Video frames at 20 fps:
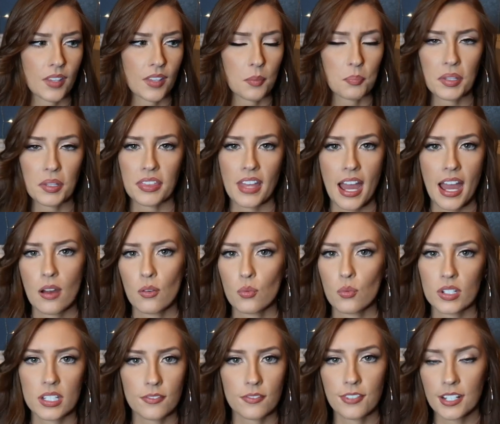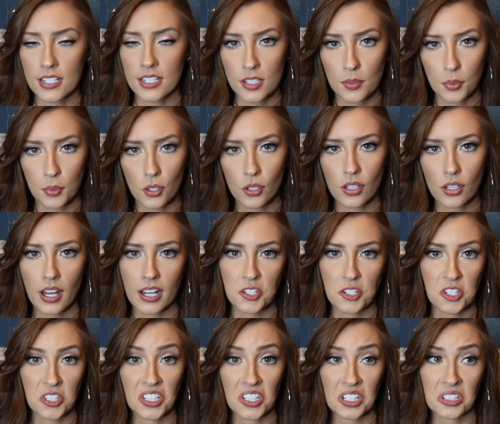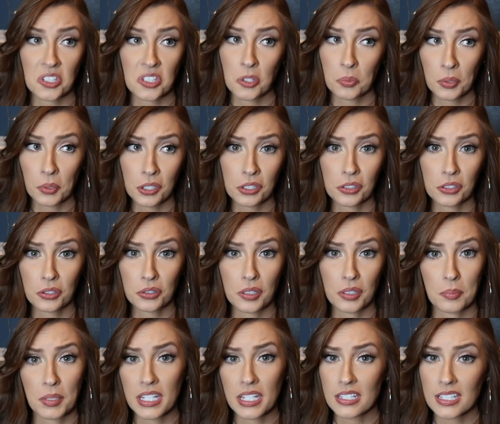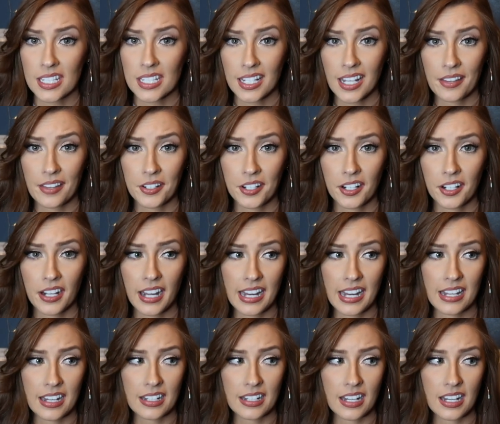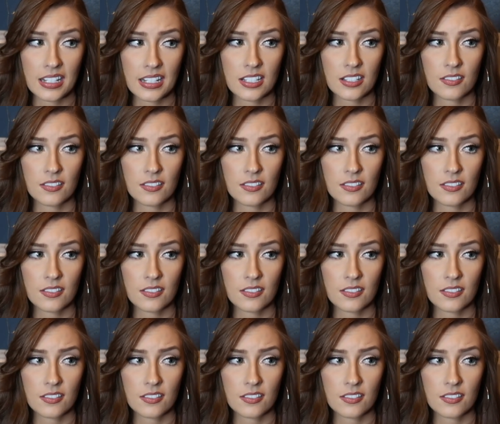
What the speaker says: but that was fixable. I just like super glued the piece together and it's